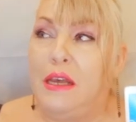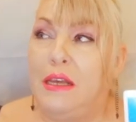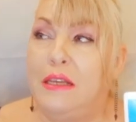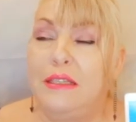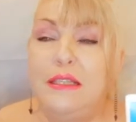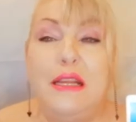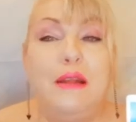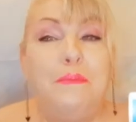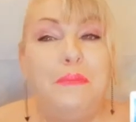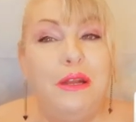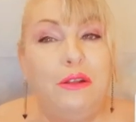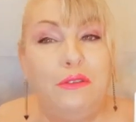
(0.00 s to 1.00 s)

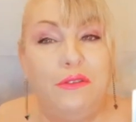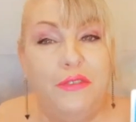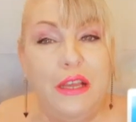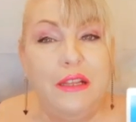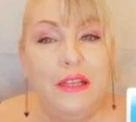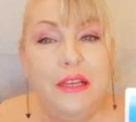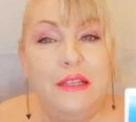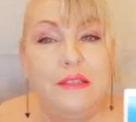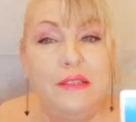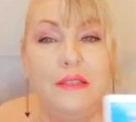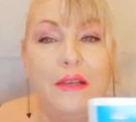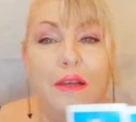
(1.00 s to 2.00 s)
sentimental
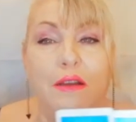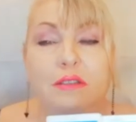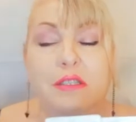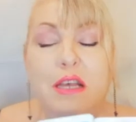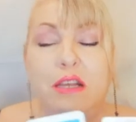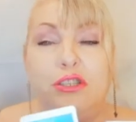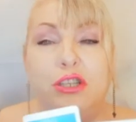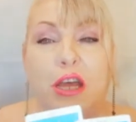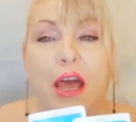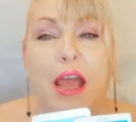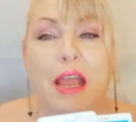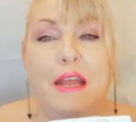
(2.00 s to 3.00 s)
feelings or such.
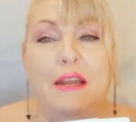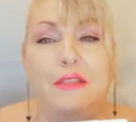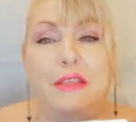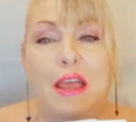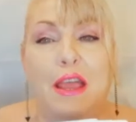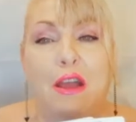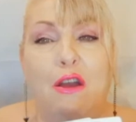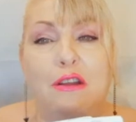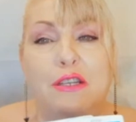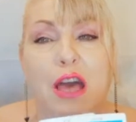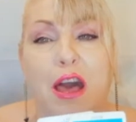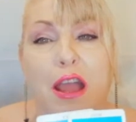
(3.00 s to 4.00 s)
And they are
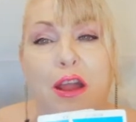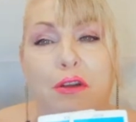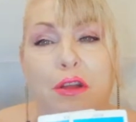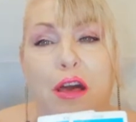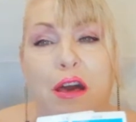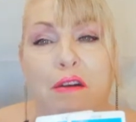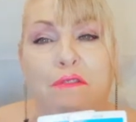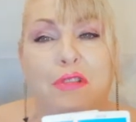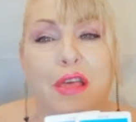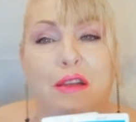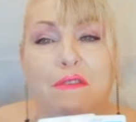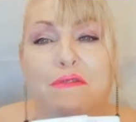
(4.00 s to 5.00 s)
tired of
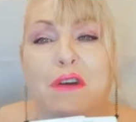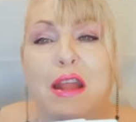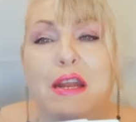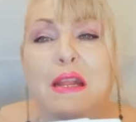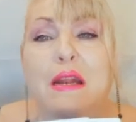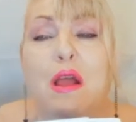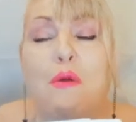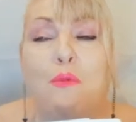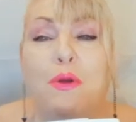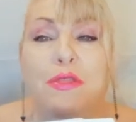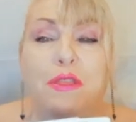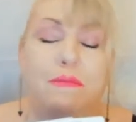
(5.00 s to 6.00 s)
like fighting
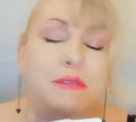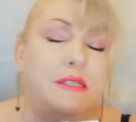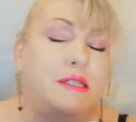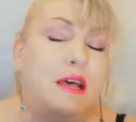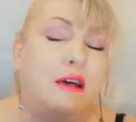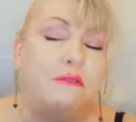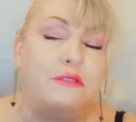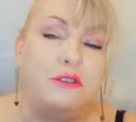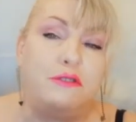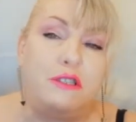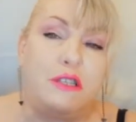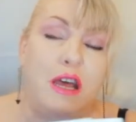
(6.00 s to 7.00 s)
with themselves.
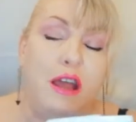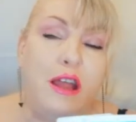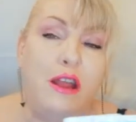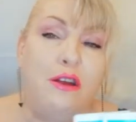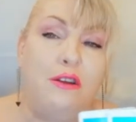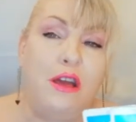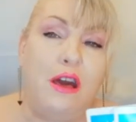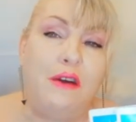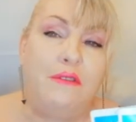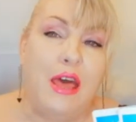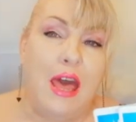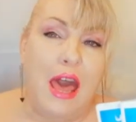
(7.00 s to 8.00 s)
They're tired of
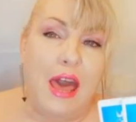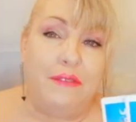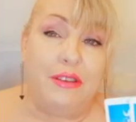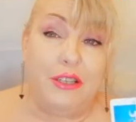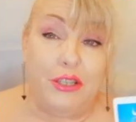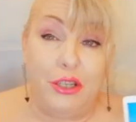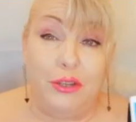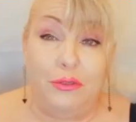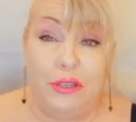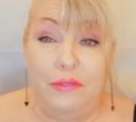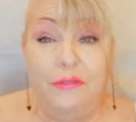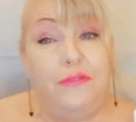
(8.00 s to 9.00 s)
having to
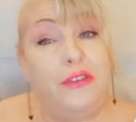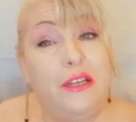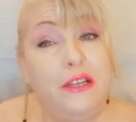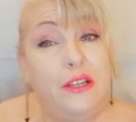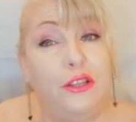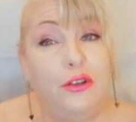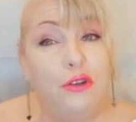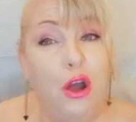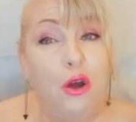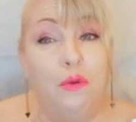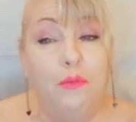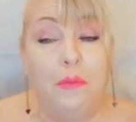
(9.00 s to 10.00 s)
defend in their
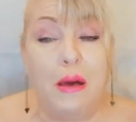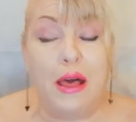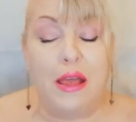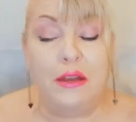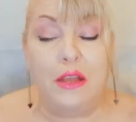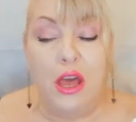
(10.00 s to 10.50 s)
own mind